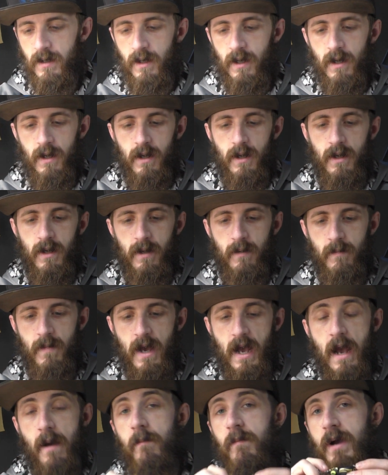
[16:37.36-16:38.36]

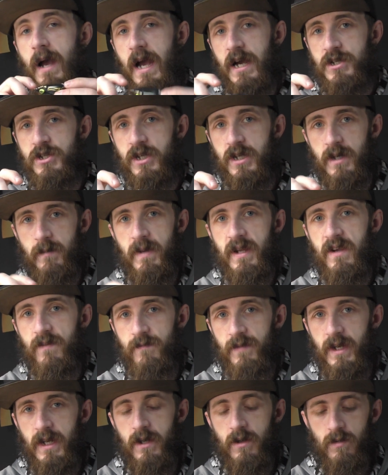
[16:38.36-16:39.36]
I'm actually gonna make a
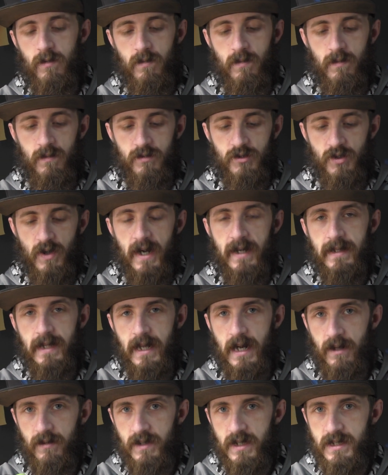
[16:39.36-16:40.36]
video trying
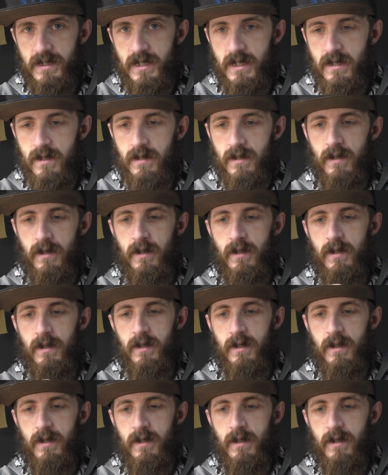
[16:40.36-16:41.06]
that out this year